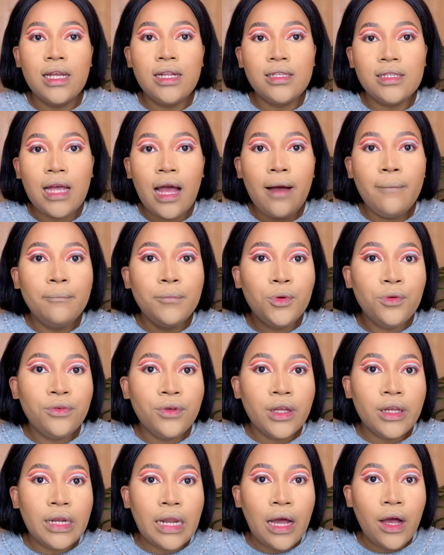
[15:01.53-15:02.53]
I'm moving
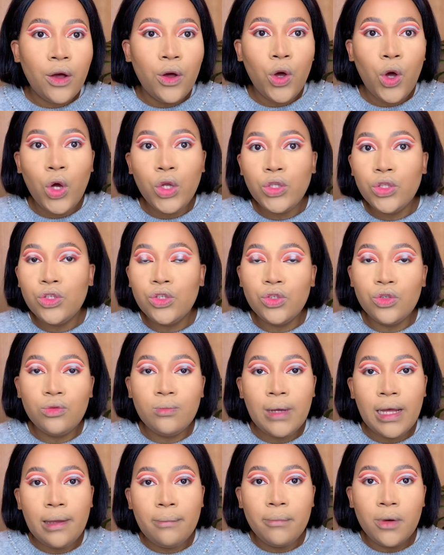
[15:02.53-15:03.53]
now onto my
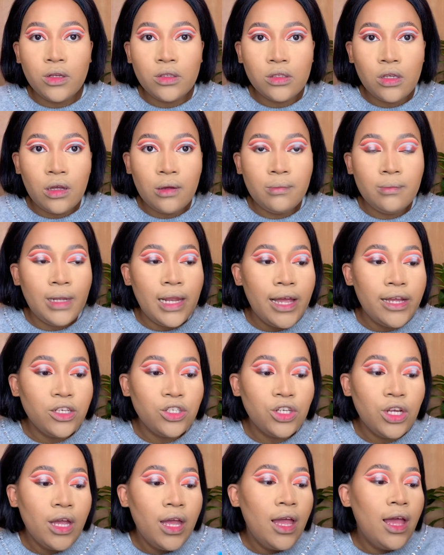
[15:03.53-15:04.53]
bottom lash,
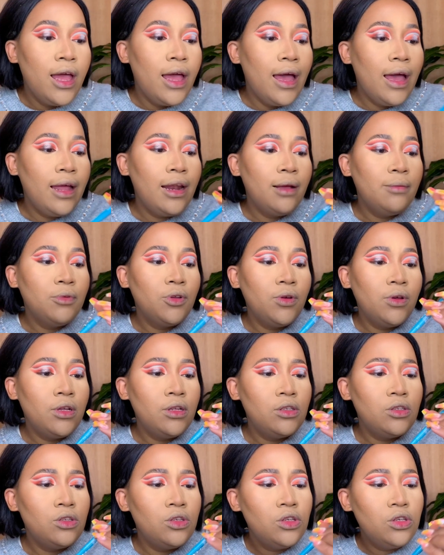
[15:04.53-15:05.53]
and I'm going to
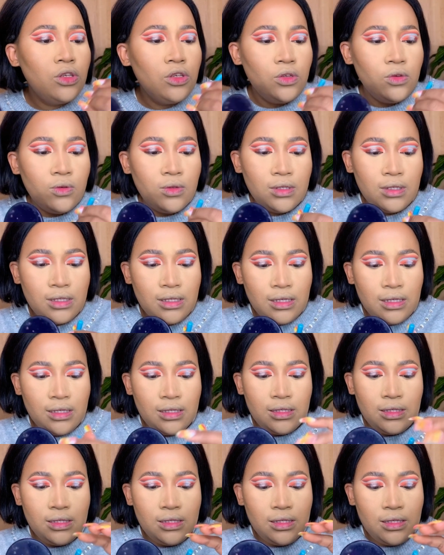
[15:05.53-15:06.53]
use
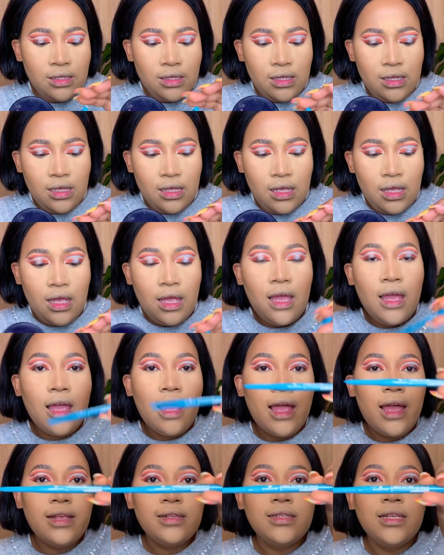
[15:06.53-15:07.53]
this
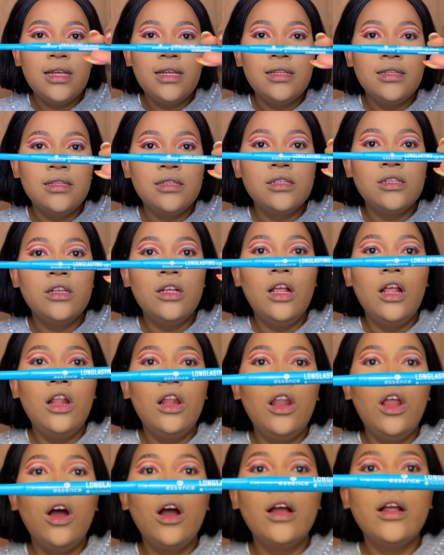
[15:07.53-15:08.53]
Essence
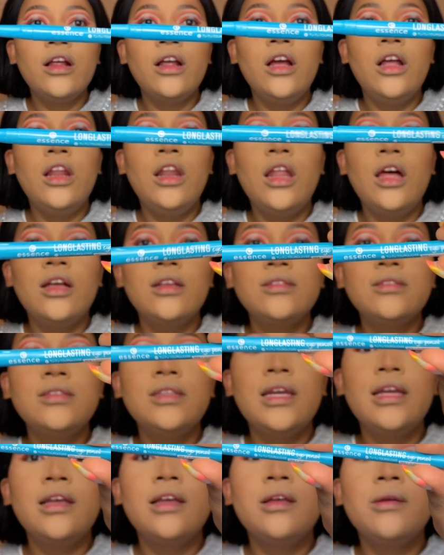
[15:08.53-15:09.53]
Long Lasting
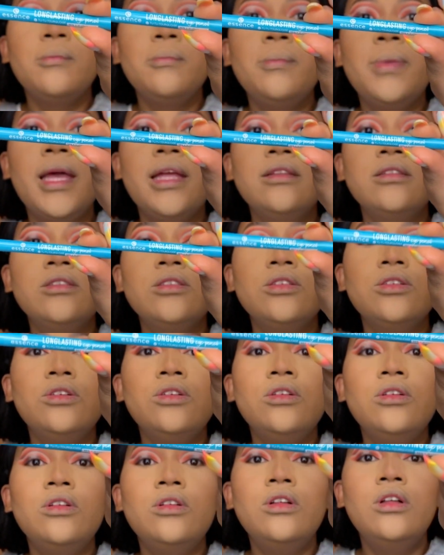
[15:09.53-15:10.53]

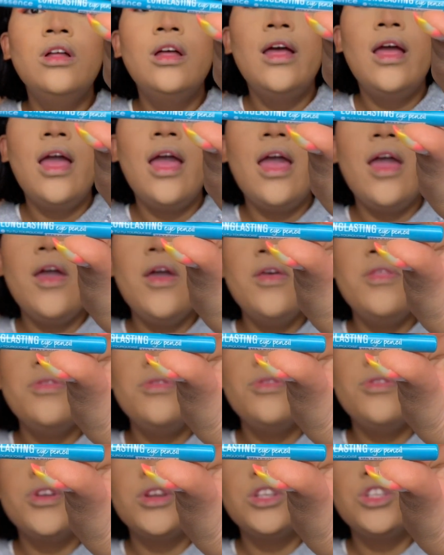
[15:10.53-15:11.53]
pencil in the
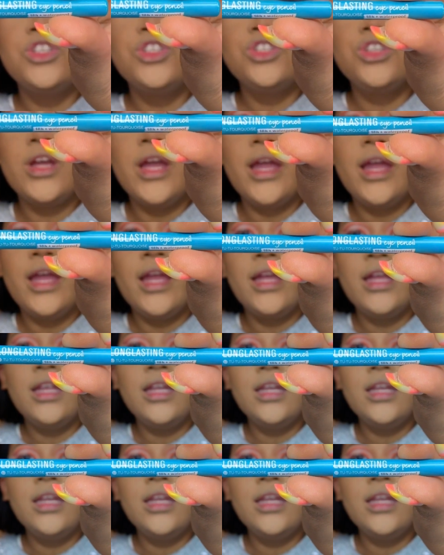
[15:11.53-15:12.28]
shade